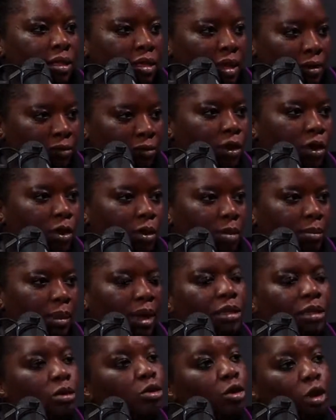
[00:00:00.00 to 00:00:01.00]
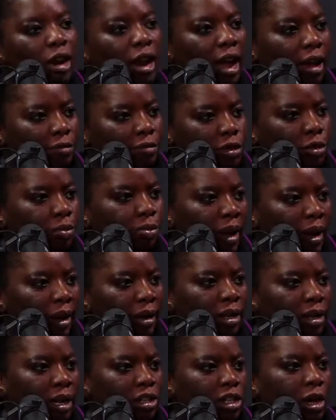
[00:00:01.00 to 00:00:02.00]
the following month, you don't have to buy
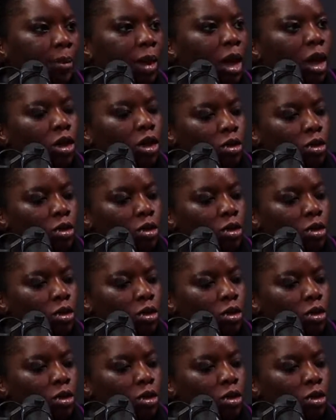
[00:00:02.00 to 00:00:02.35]
ketchup.